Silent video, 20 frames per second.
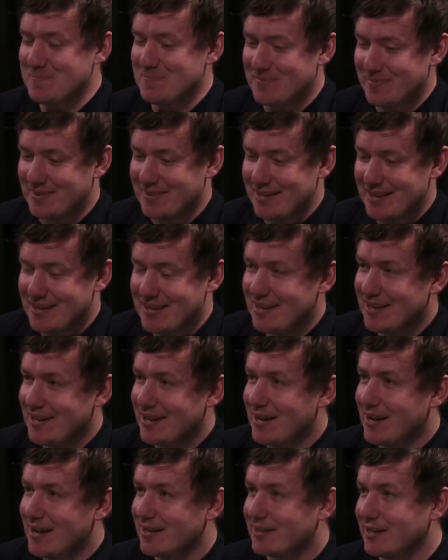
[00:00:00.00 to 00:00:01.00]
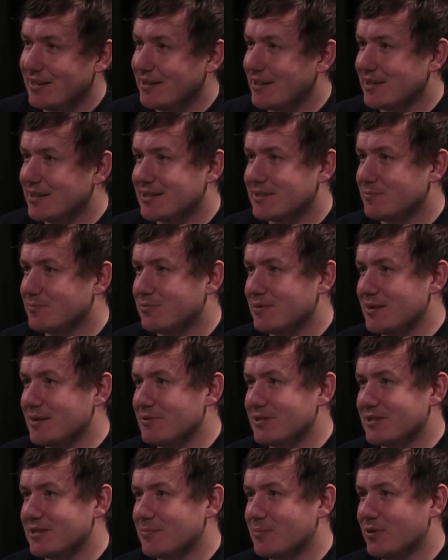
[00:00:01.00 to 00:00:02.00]
Yeah. I think that's pretty
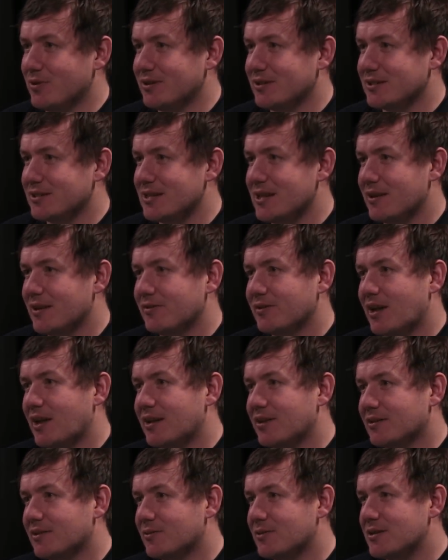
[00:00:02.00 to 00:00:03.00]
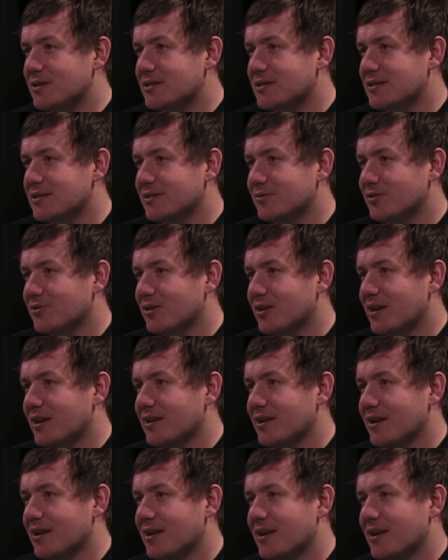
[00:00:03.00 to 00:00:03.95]
much the pod, isn't it? Any other questions? I'm trying to.